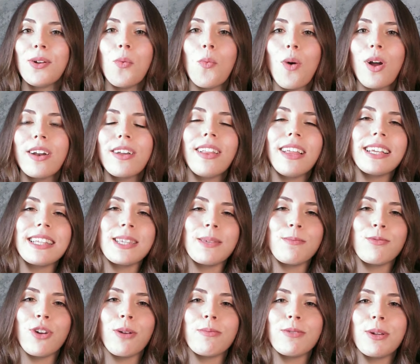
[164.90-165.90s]
one-click
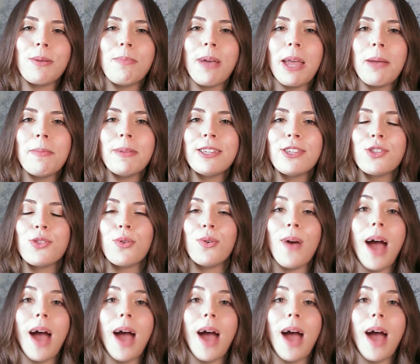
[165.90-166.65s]
subscription payments through